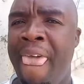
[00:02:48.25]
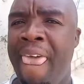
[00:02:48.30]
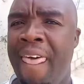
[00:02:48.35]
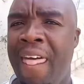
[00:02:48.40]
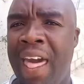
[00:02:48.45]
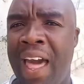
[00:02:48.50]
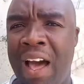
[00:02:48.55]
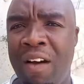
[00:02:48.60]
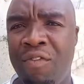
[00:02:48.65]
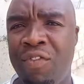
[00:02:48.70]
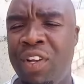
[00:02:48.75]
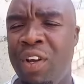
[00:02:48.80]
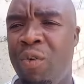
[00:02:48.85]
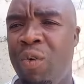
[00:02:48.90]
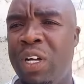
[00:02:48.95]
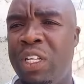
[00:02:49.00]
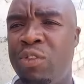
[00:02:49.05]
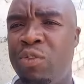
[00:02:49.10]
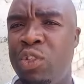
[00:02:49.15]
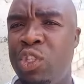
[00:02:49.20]
Uh,
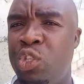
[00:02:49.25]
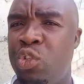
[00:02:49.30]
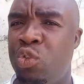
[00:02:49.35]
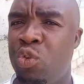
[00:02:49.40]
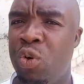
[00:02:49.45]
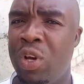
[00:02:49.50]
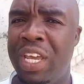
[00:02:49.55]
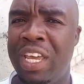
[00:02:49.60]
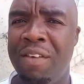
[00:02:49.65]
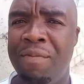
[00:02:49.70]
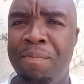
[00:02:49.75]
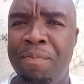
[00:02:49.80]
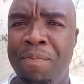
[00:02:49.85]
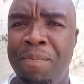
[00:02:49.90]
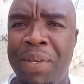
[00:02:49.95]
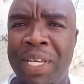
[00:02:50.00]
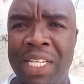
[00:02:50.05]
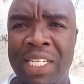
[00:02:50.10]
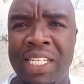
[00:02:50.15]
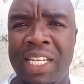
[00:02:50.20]
afterwards, we saw her
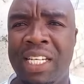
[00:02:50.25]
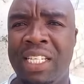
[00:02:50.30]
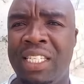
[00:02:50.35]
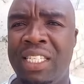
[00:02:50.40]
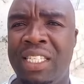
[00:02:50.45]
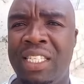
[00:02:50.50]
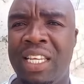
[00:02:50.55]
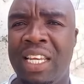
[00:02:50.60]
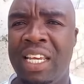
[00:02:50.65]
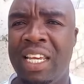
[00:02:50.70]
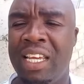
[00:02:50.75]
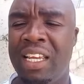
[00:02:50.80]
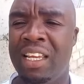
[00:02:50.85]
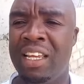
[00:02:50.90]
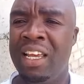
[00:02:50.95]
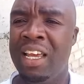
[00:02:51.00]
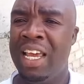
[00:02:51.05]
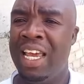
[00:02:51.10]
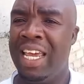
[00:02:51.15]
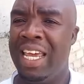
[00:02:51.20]
pictures, uh,
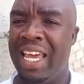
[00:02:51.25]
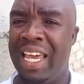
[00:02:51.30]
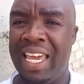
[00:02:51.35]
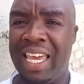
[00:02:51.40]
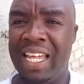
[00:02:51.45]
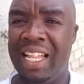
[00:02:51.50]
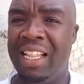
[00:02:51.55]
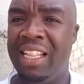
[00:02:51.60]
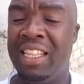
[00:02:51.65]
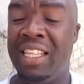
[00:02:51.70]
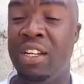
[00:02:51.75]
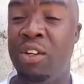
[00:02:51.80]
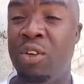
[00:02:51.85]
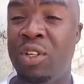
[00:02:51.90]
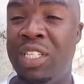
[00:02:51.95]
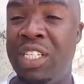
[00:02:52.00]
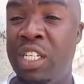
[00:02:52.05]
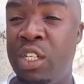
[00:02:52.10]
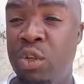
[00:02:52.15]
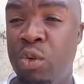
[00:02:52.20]
her health
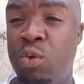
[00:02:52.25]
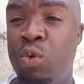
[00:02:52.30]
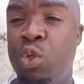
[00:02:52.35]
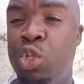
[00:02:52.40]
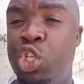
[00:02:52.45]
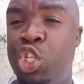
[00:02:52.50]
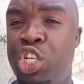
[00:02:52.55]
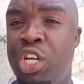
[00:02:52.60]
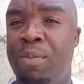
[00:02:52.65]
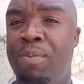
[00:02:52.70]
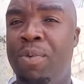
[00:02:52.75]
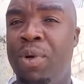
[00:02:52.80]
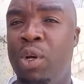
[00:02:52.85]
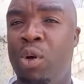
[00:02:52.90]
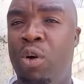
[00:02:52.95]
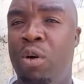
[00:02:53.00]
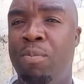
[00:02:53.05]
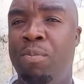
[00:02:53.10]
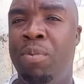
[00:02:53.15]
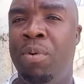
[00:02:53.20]
not in good shape. We
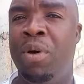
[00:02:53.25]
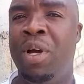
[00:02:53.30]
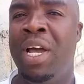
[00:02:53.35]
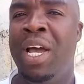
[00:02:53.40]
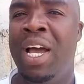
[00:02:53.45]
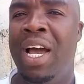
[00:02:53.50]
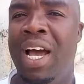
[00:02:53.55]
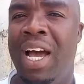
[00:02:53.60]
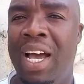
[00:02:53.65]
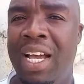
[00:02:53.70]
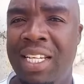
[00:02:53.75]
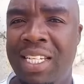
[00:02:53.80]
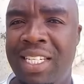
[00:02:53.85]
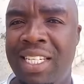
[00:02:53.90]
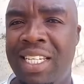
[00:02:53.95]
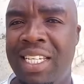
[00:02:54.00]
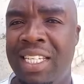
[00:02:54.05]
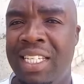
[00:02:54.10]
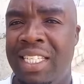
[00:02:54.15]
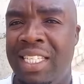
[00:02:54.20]
hope uh, she
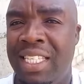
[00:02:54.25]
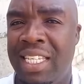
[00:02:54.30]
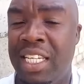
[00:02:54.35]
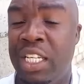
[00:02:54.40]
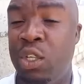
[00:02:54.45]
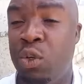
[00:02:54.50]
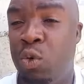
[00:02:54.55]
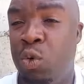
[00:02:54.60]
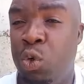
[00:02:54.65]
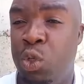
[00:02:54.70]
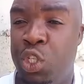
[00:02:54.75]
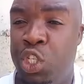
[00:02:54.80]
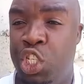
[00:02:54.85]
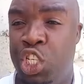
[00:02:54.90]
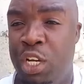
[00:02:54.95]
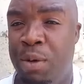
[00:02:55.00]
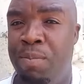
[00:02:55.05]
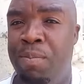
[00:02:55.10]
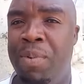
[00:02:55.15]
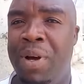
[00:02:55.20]
is in good
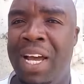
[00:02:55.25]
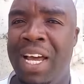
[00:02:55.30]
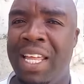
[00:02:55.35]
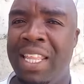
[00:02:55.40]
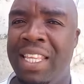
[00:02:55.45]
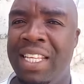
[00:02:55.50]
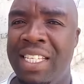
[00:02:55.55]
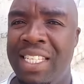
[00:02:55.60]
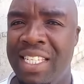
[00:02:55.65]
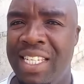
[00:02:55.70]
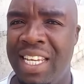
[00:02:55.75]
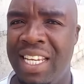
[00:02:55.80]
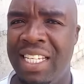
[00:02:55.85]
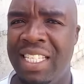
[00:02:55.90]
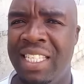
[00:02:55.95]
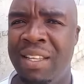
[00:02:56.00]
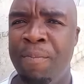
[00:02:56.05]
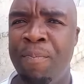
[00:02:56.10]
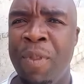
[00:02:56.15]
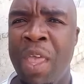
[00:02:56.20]
shape uh, these
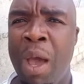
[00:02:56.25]
days.